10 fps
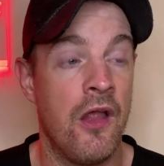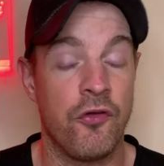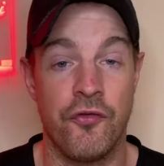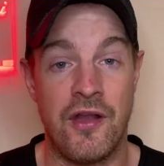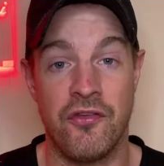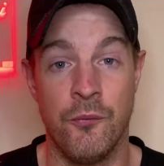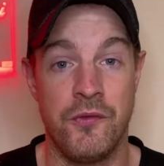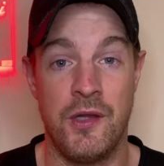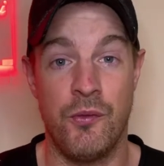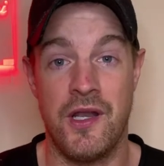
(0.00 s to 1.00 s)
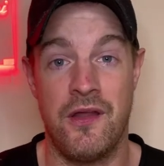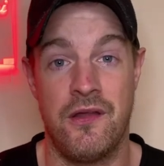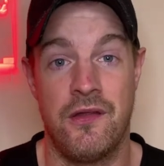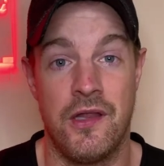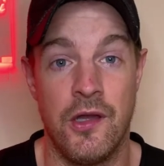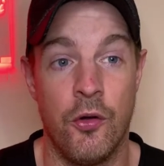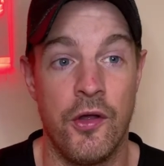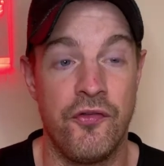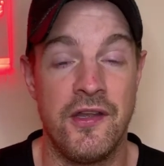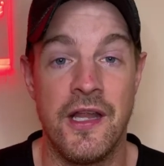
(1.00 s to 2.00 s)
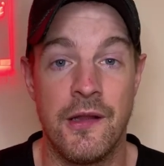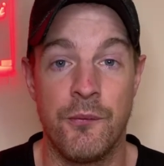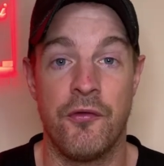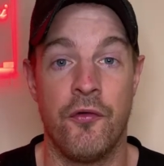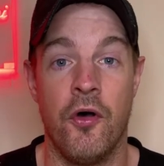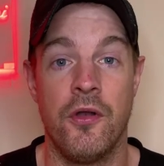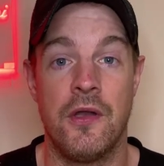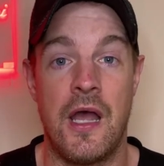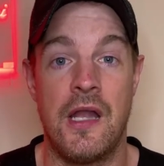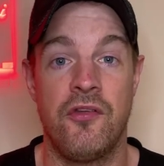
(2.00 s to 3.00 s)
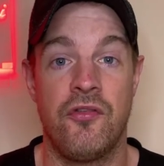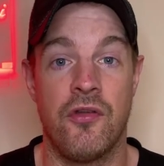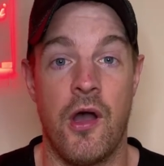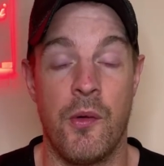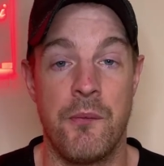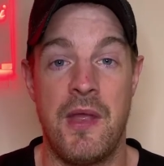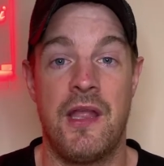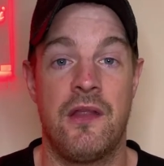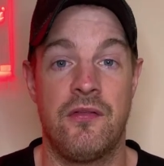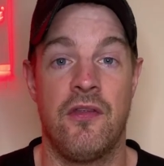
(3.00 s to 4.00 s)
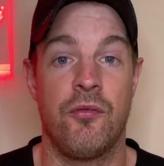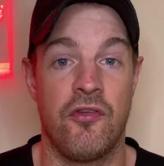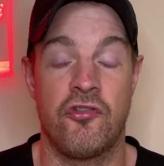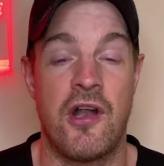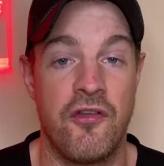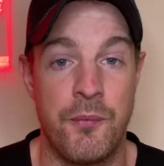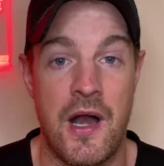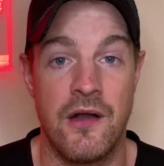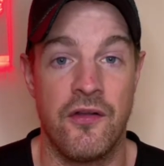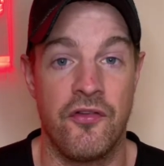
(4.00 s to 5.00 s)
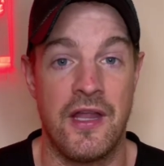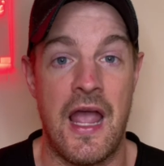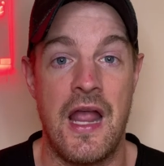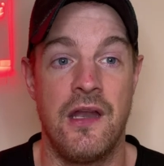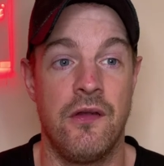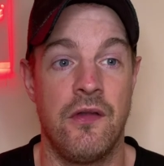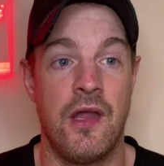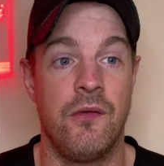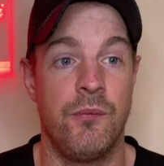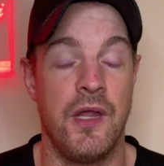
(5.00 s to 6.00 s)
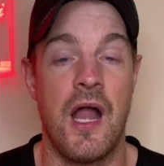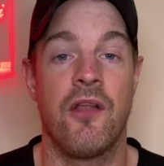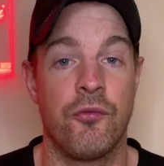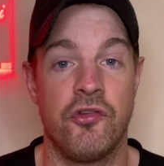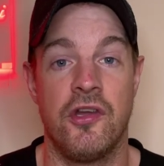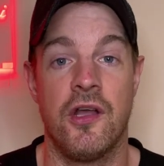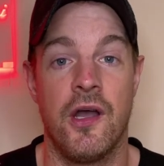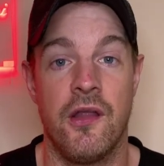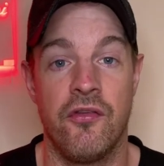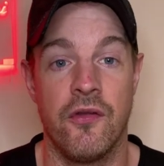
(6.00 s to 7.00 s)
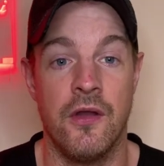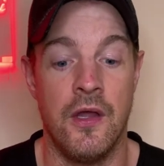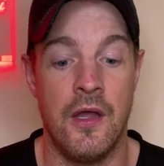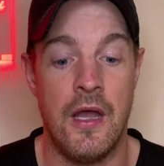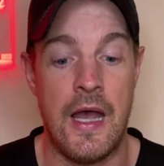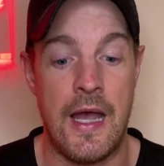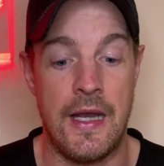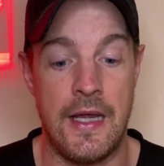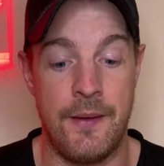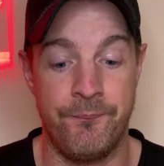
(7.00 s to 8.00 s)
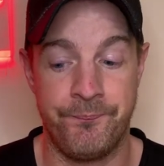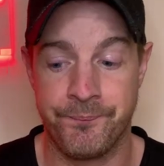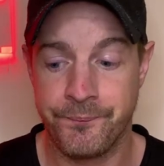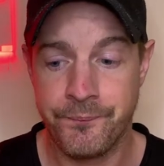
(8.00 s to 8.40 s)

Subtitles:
So if that's something you want to, you know, if you think it'll be fun, and I want to make this as transparent as I can and be honest with you guys and